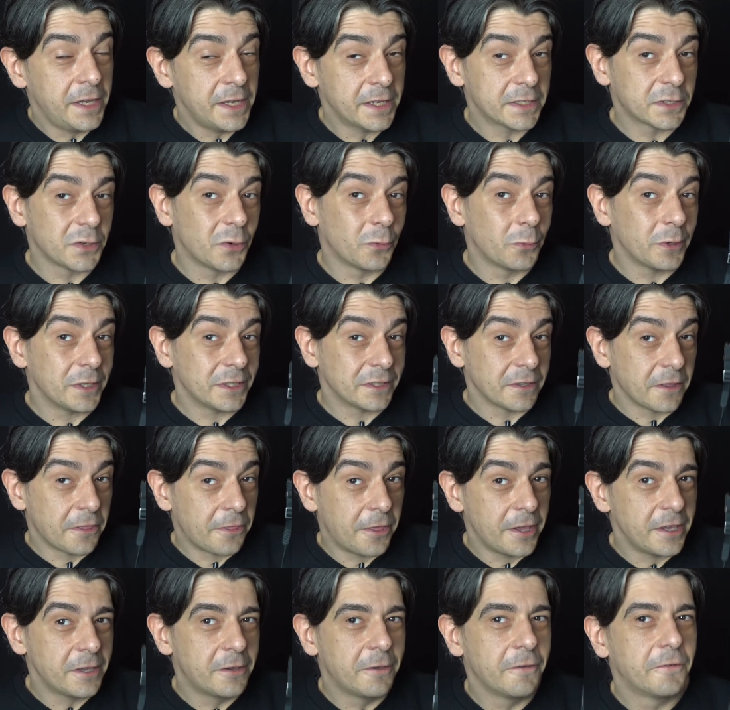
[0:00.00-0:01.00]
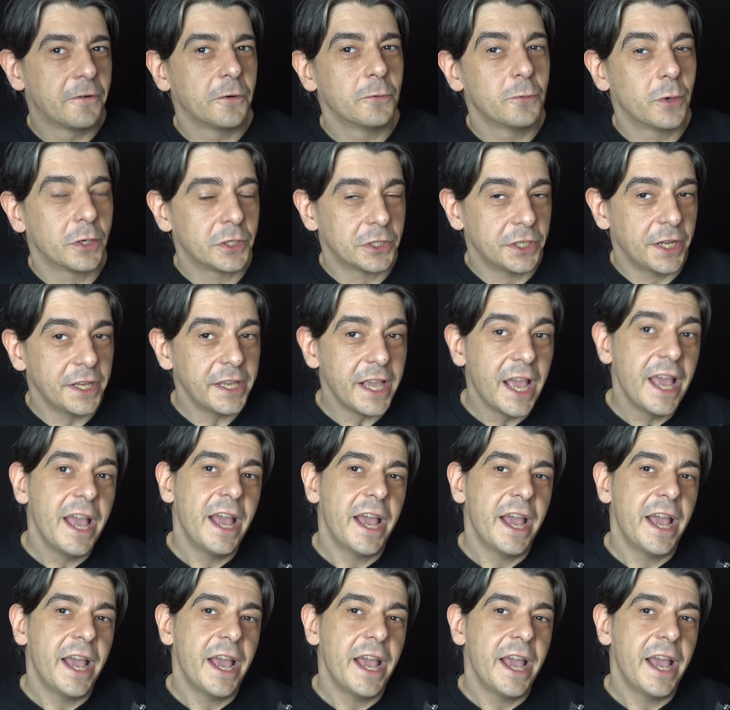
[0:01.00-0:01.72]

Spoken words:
As always, thank you for watching,